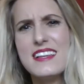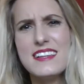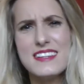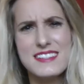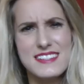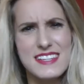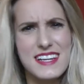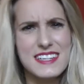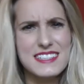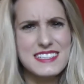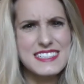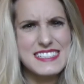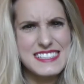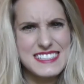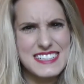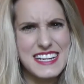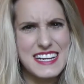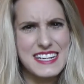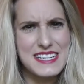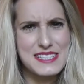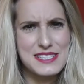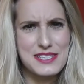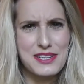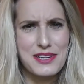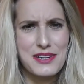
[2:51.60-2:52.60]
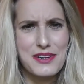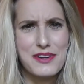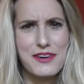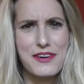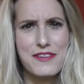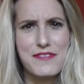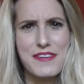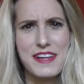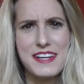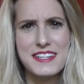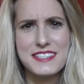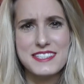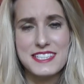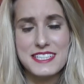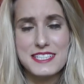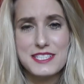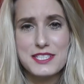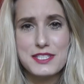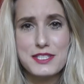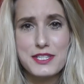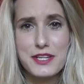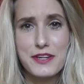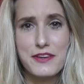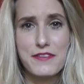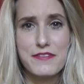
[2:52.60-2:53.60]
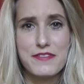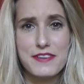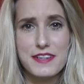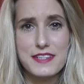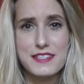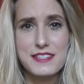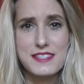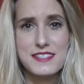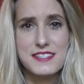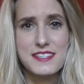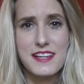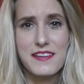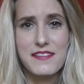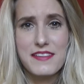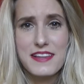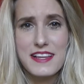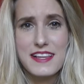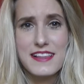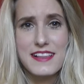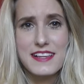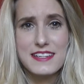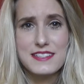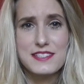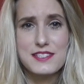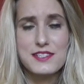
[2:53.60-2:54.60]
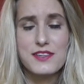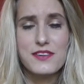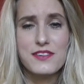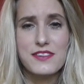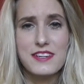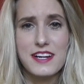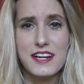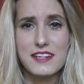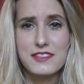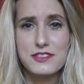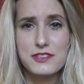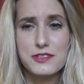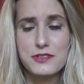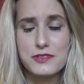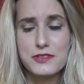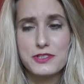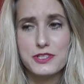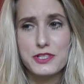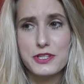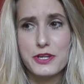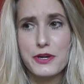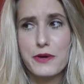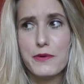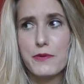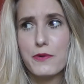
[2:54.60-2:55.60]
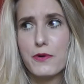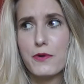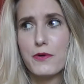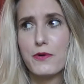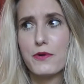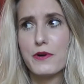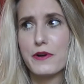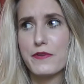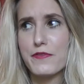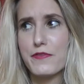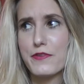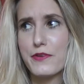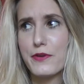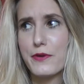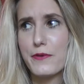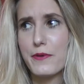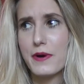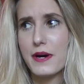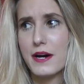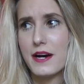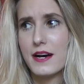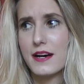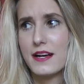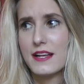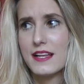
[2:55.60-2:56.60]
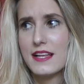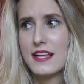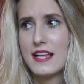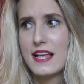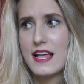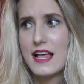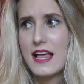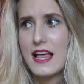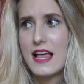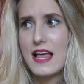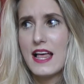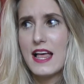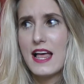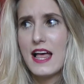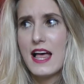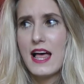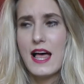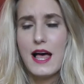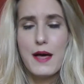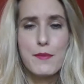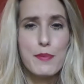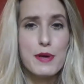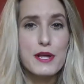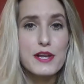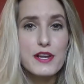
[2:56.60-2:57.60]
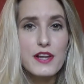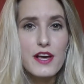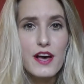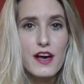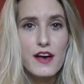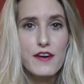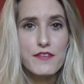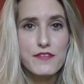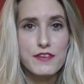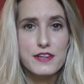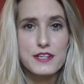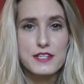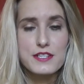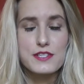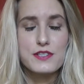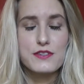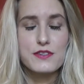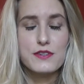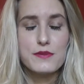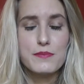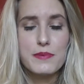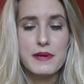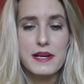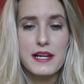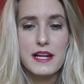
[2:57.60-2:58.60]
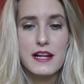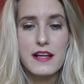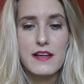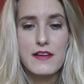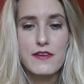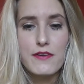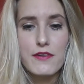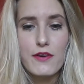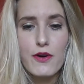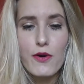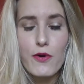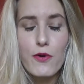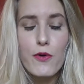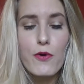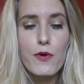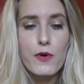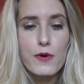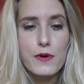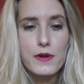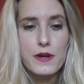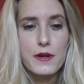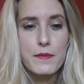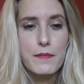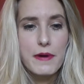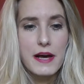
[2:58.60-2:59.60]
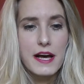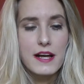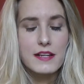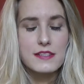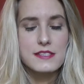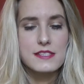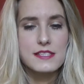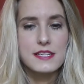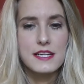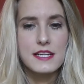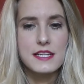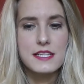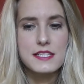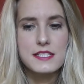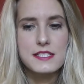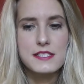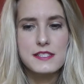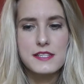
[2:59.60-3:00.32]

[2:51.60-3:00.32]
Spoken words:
This actually takes a lot of energy to do if it's something that's not natural to you, or if you are a bit nervous or a bit awkward about it.